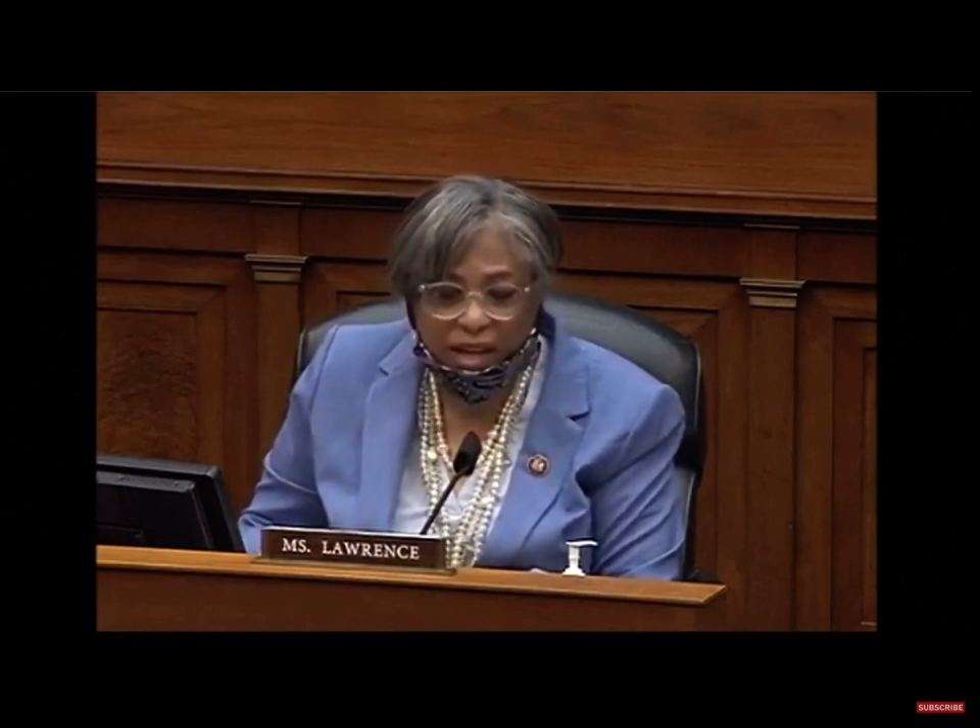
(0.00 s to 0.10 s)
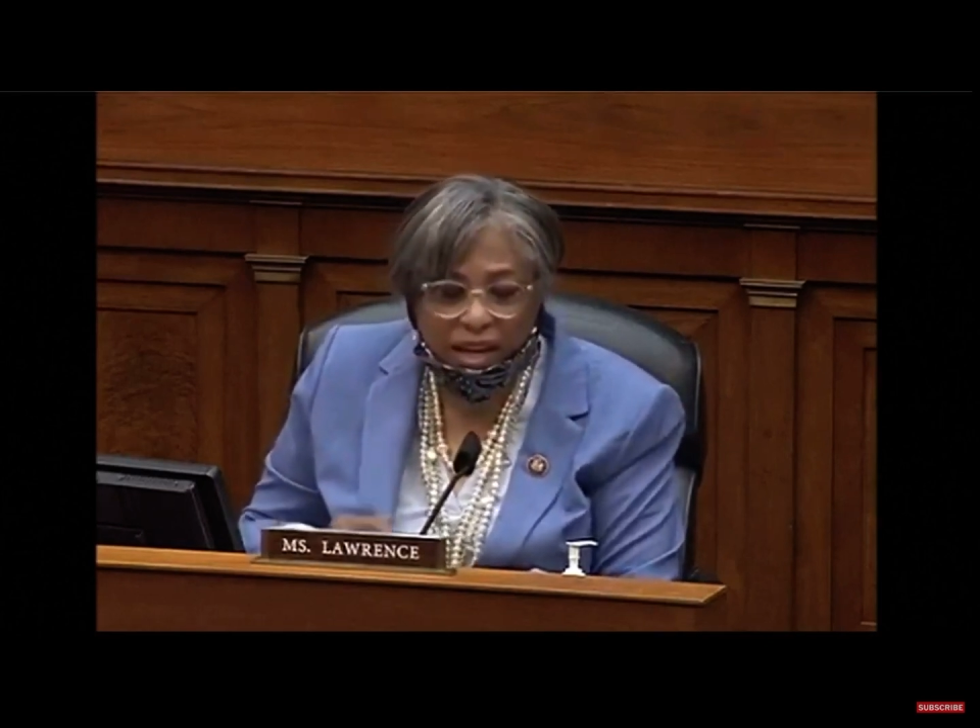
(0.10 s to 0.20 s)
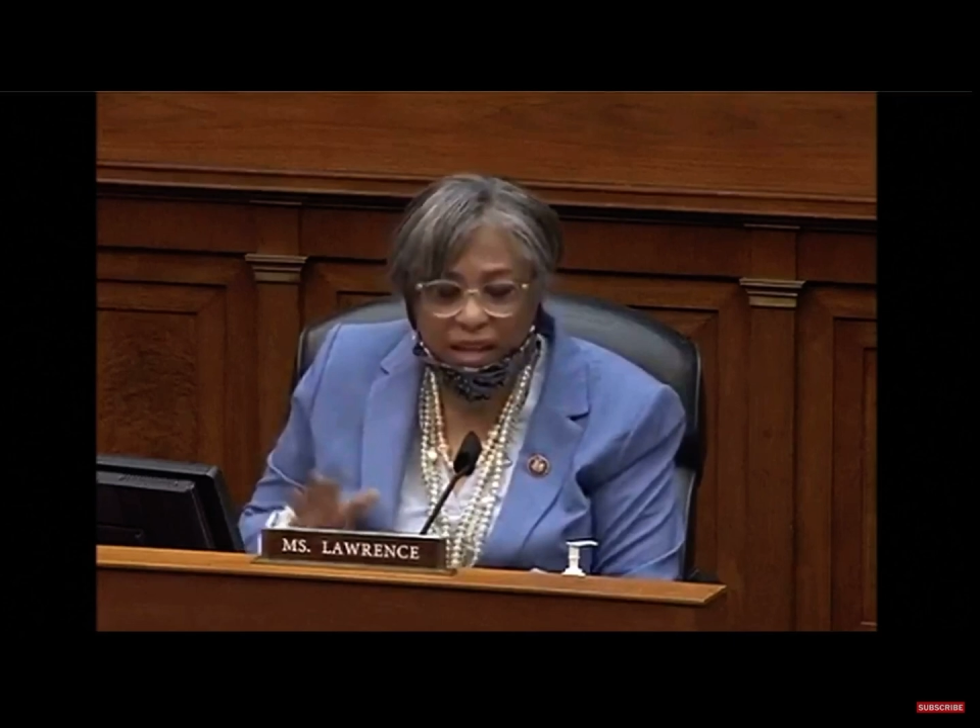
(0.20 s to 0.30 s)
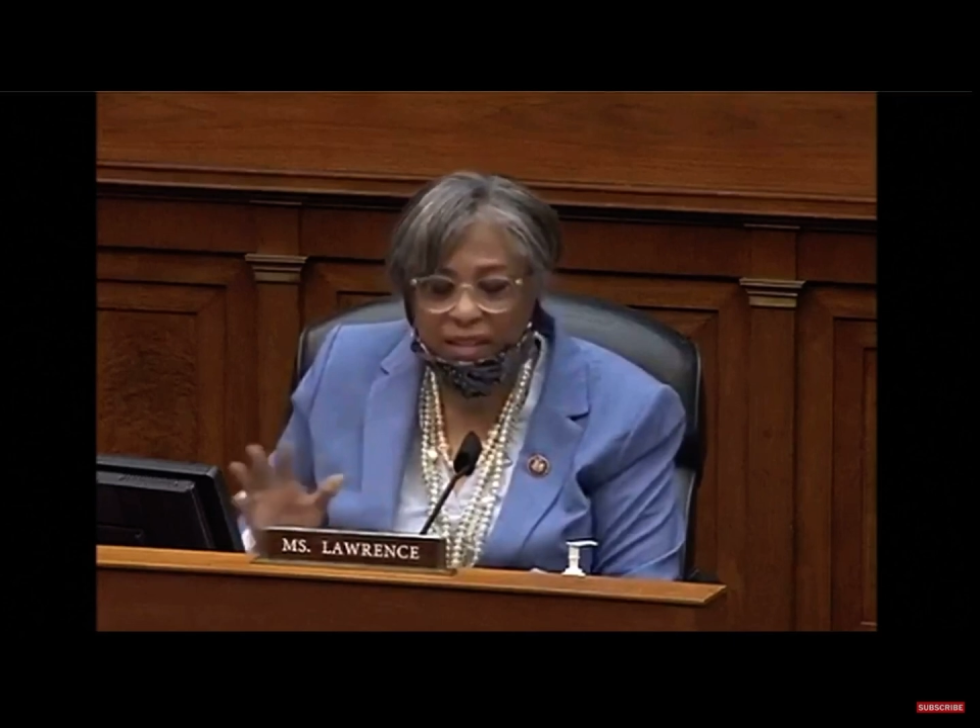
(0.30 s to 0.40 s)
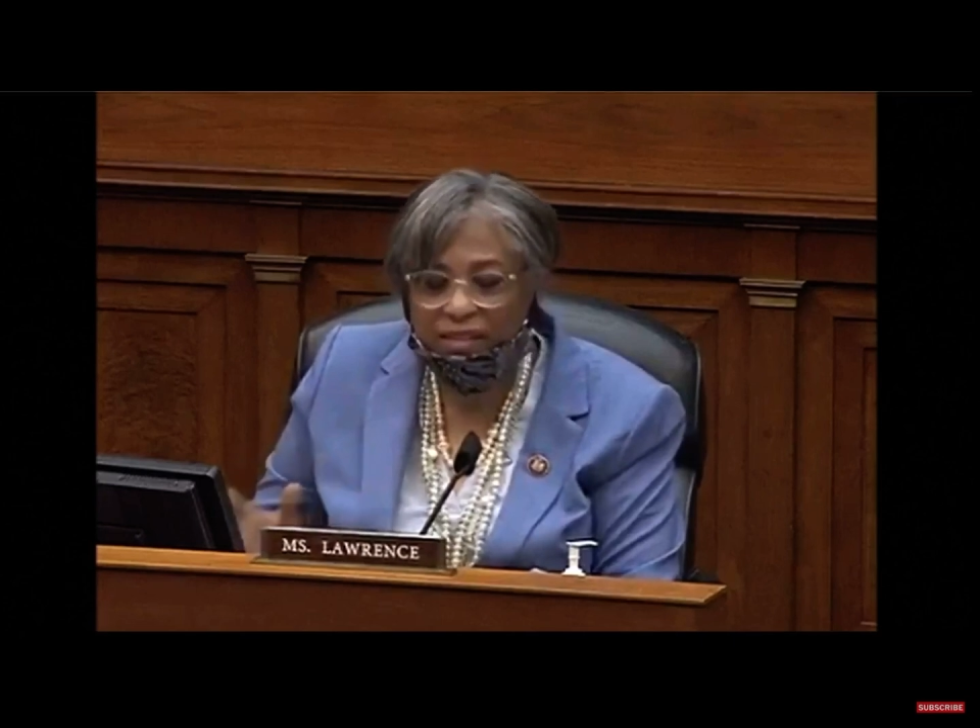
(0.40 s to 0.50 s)
I
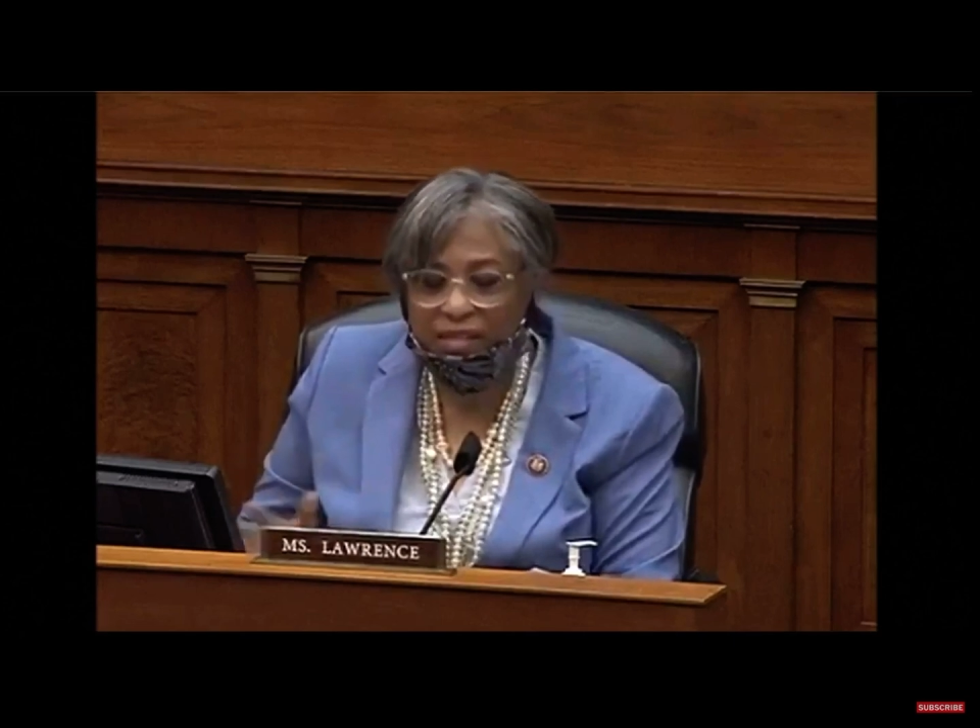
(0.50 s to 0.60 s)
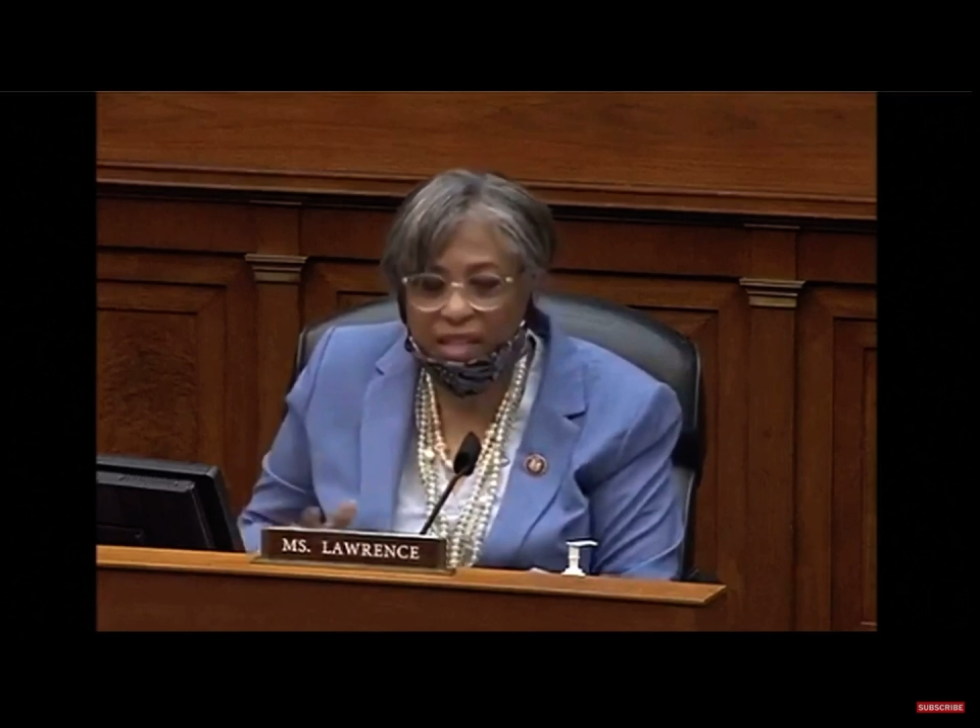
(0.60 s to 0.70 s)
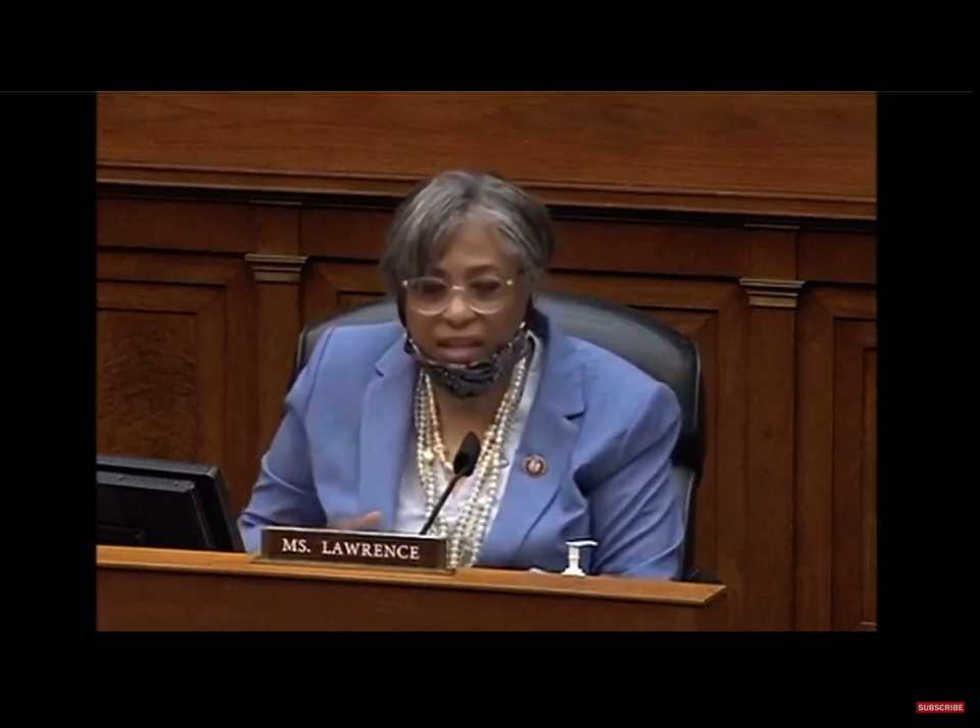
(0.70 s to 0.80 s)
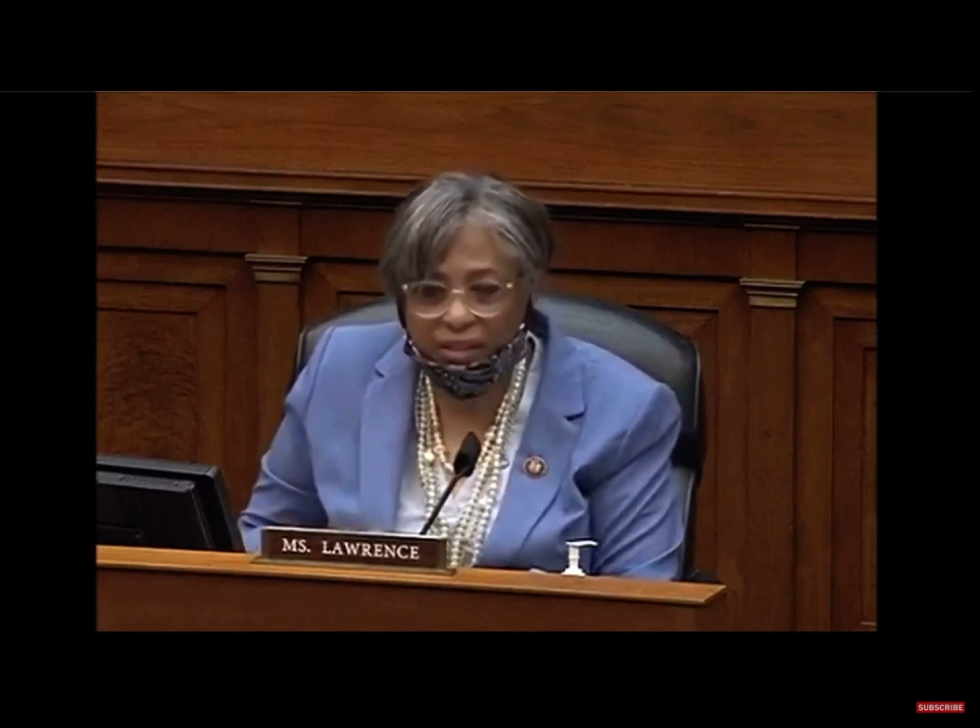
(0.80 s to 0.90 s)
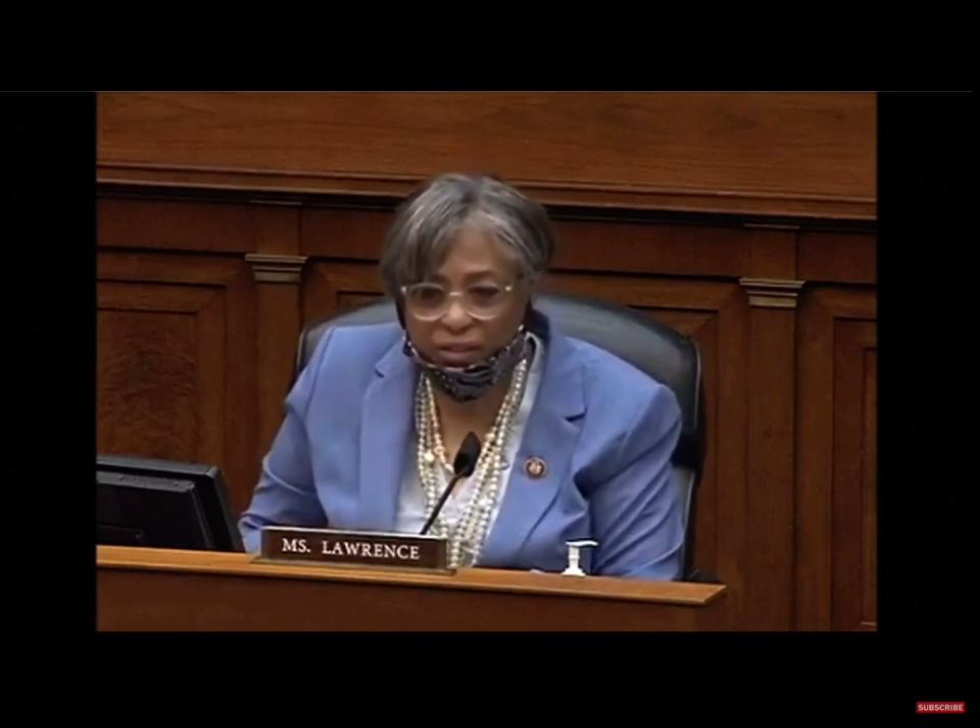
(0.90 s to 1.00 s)
had the entire